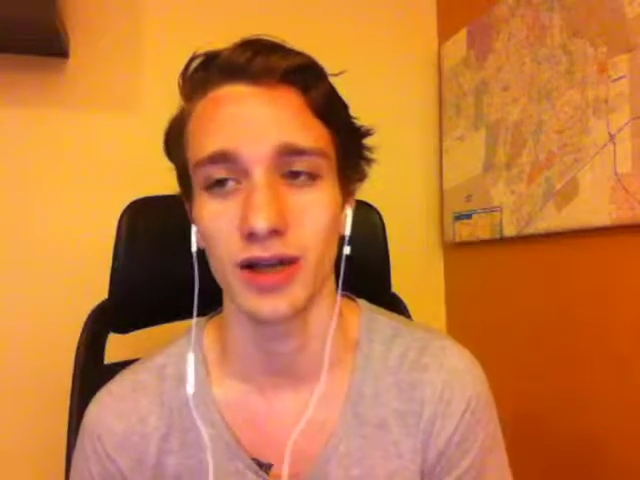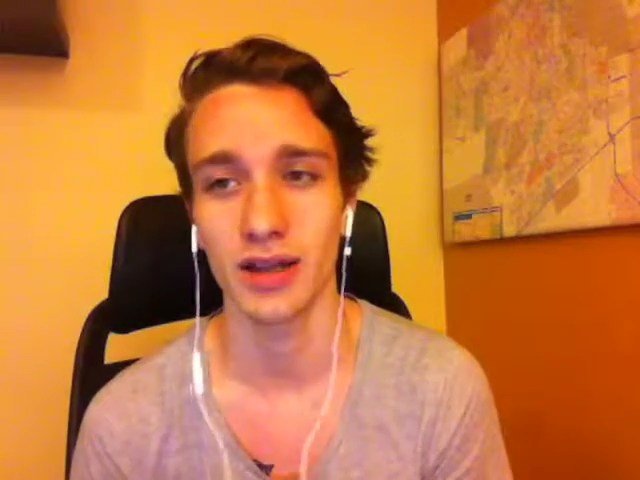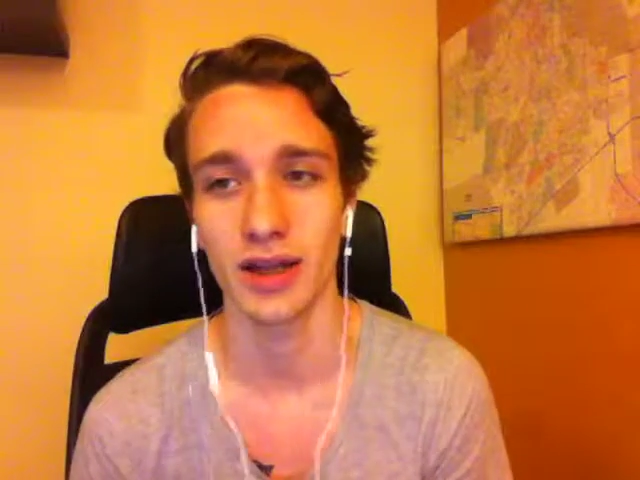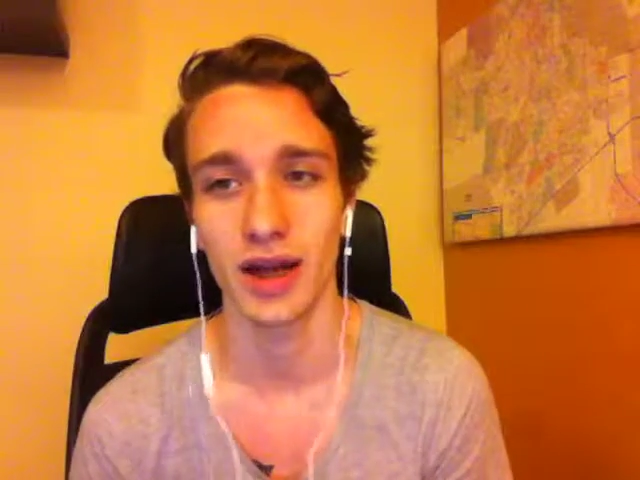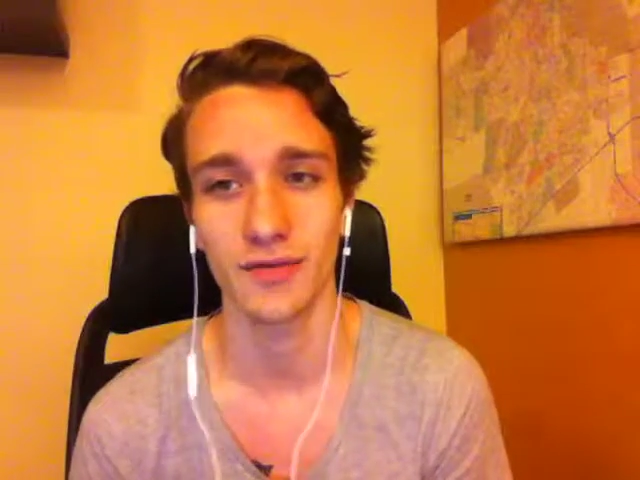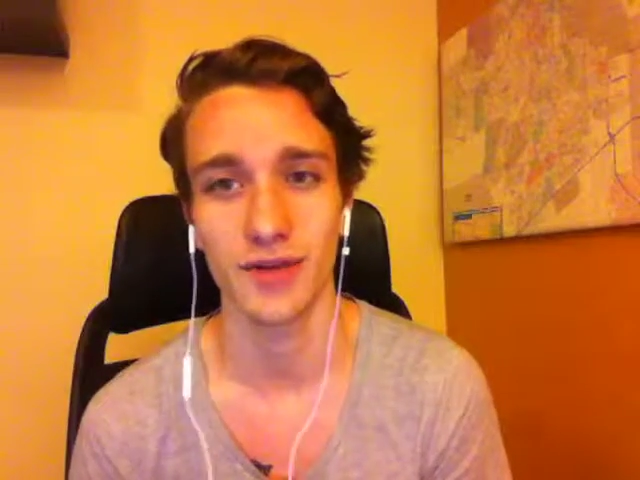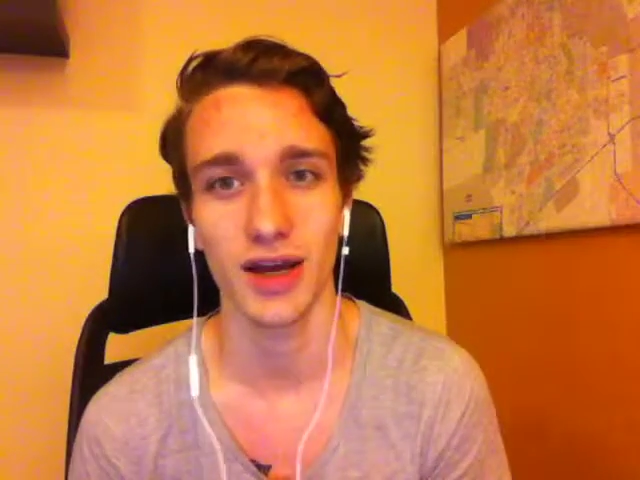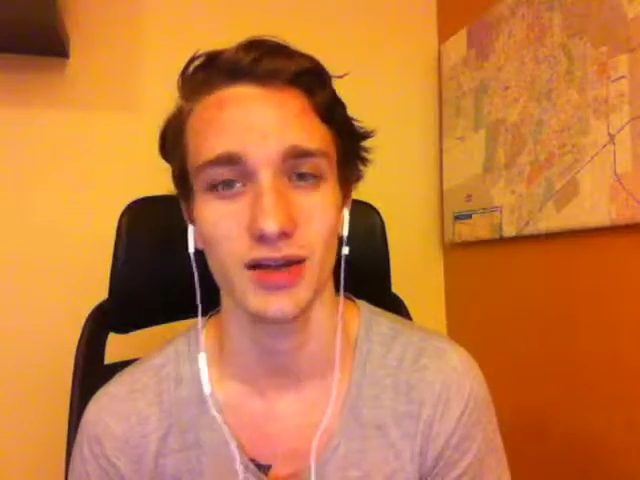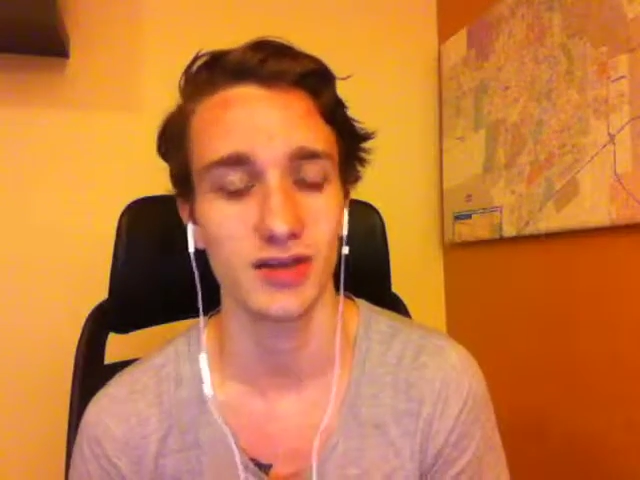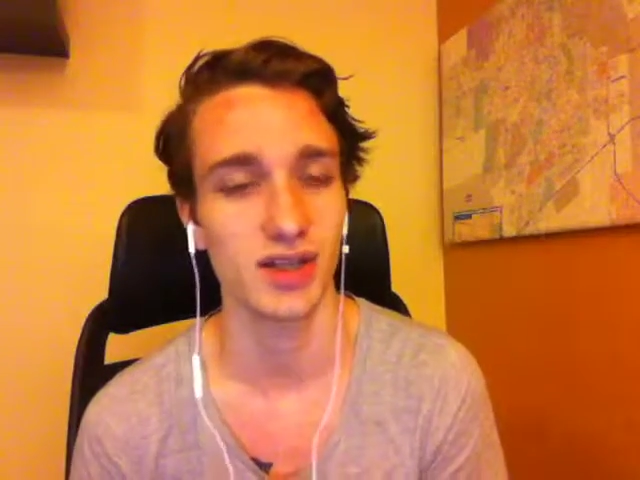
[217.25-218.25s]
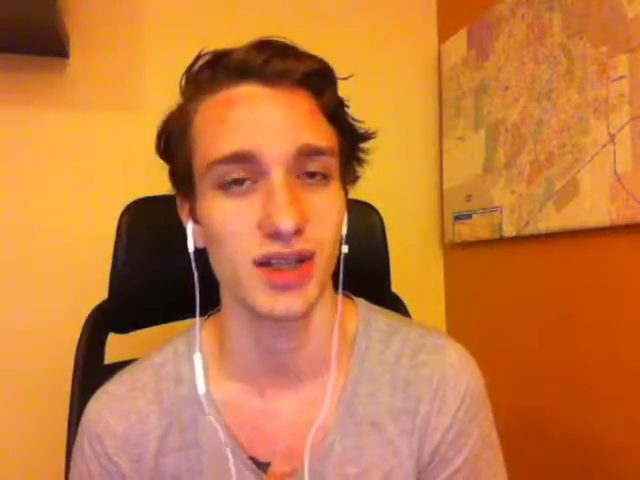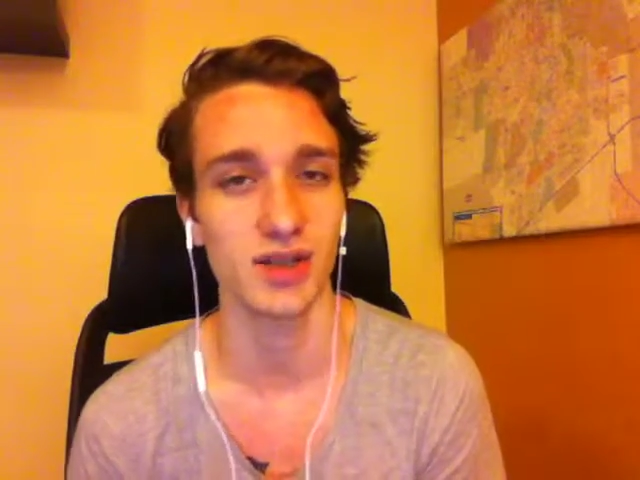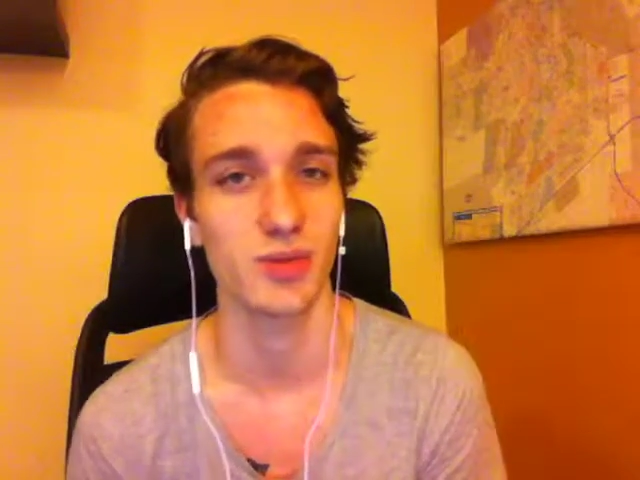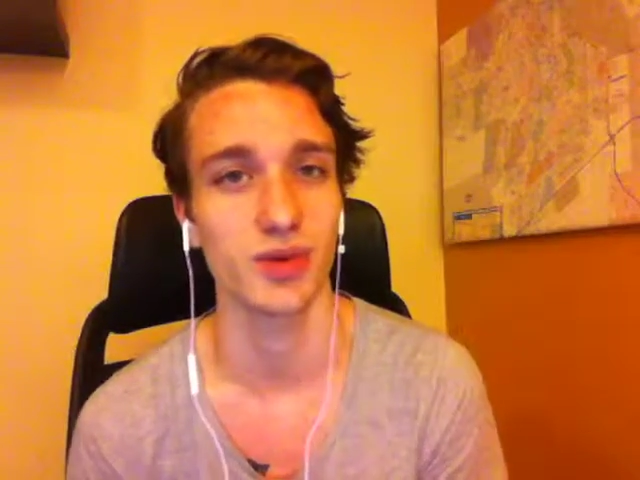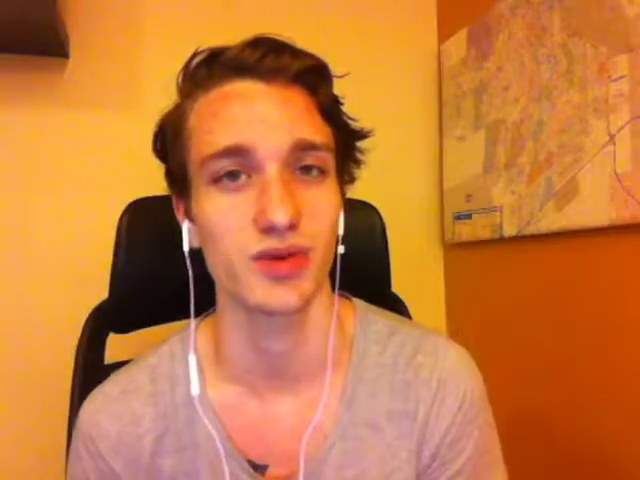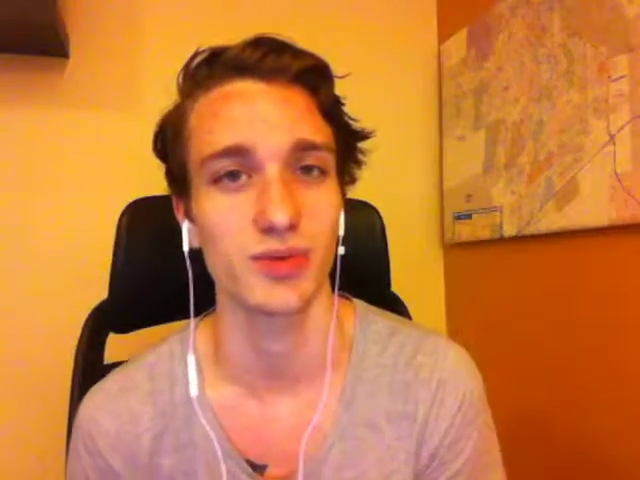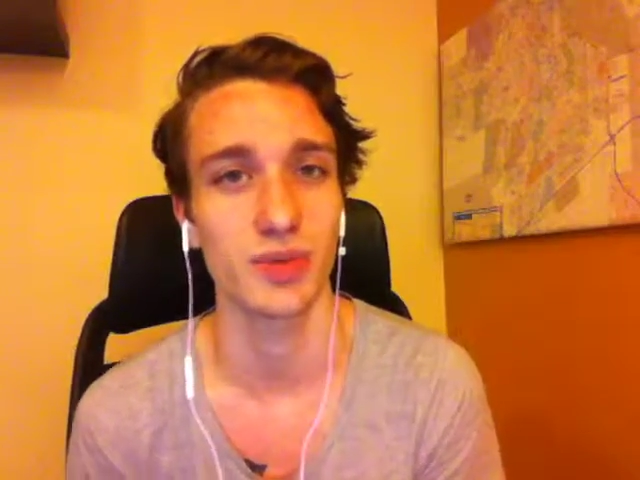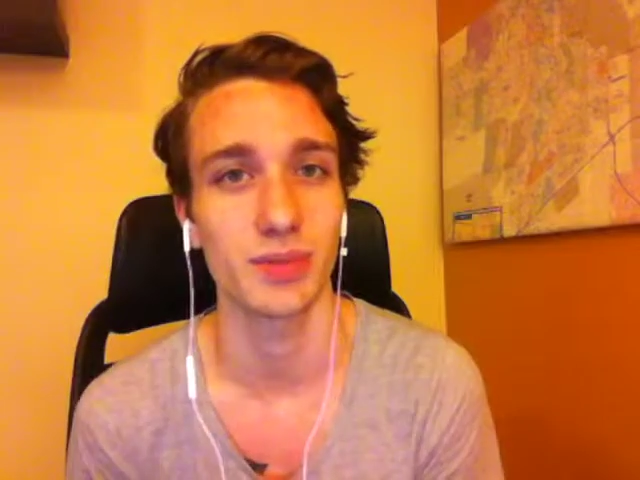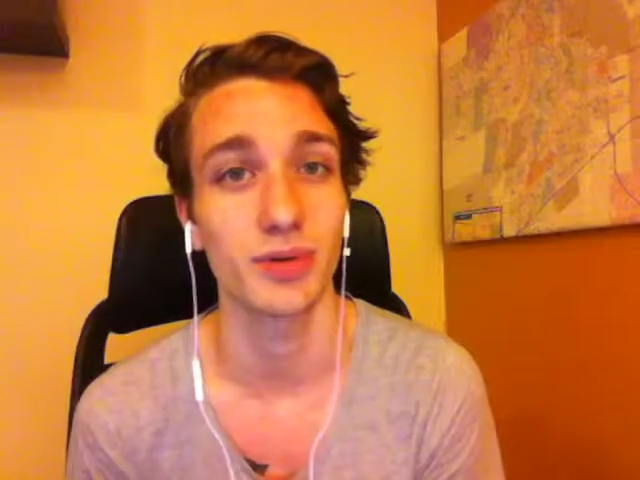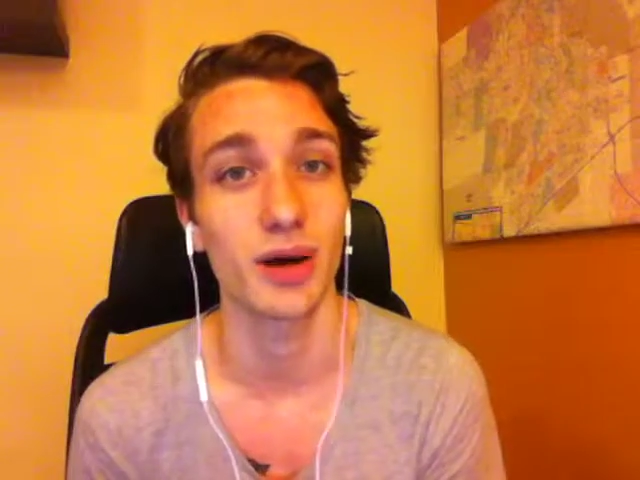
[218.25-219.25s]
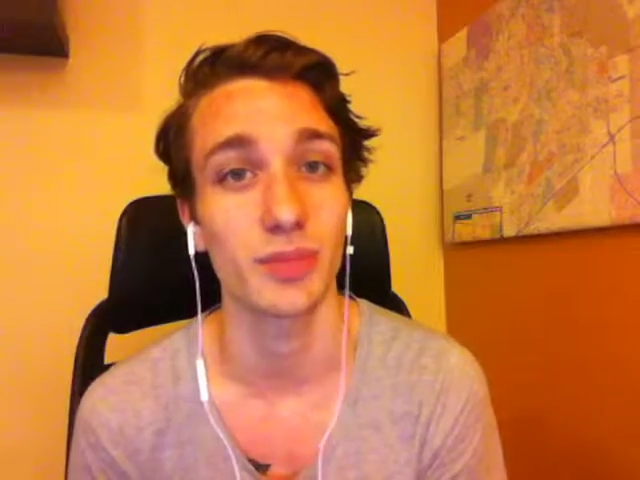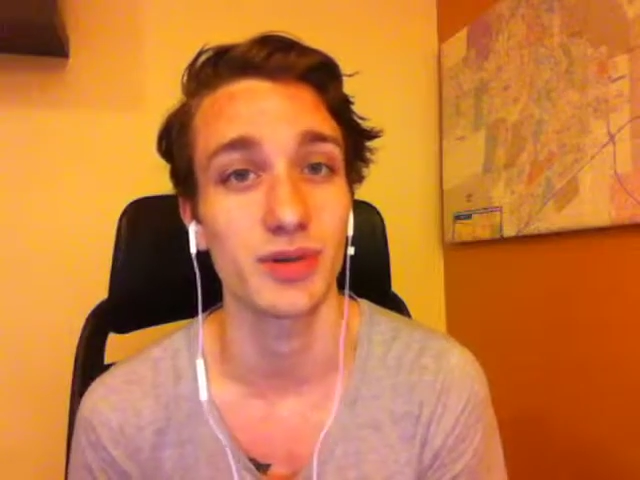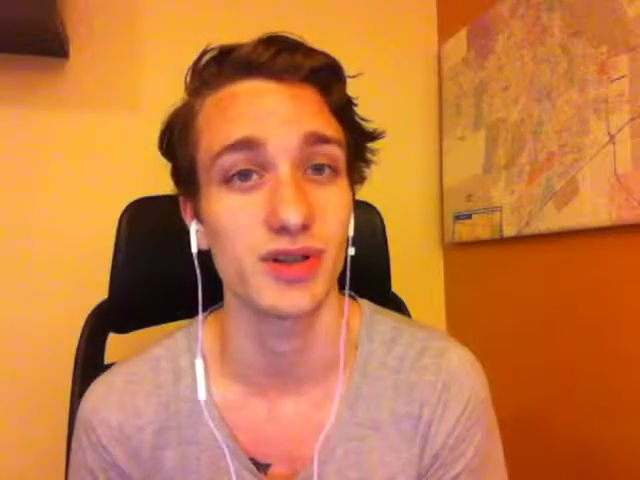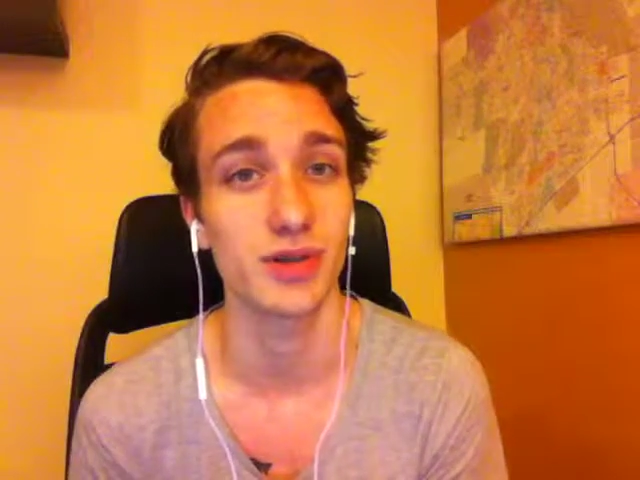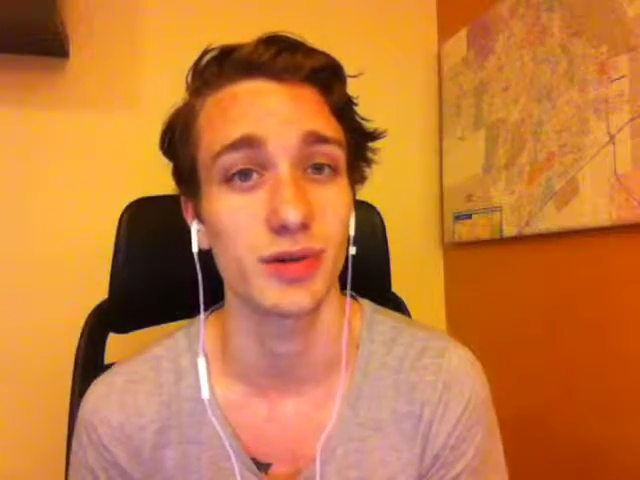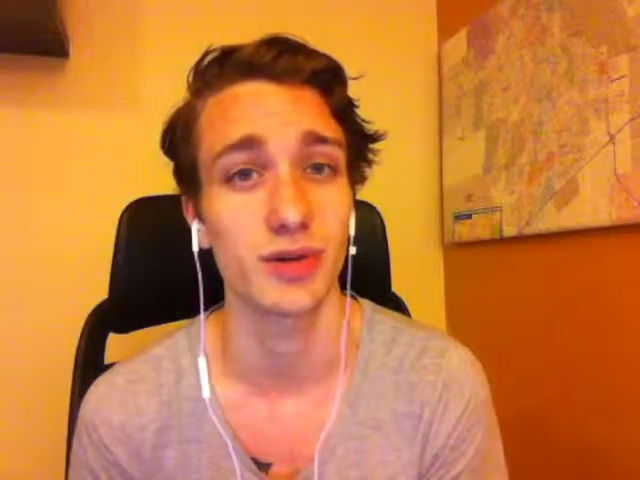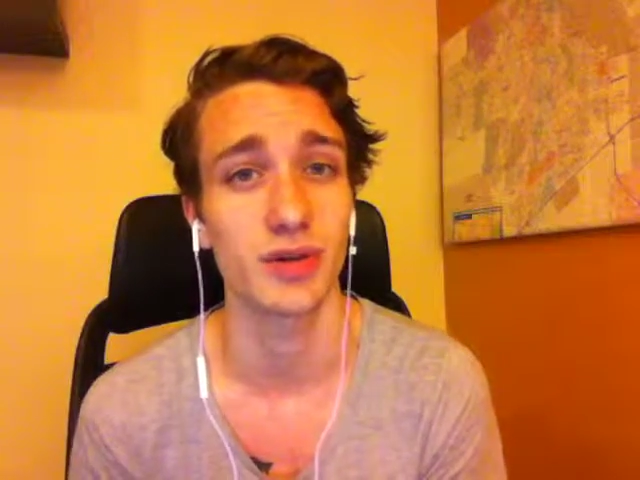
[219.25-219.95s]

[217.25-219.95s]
And then after that, you'll see testimonials from people who I personally work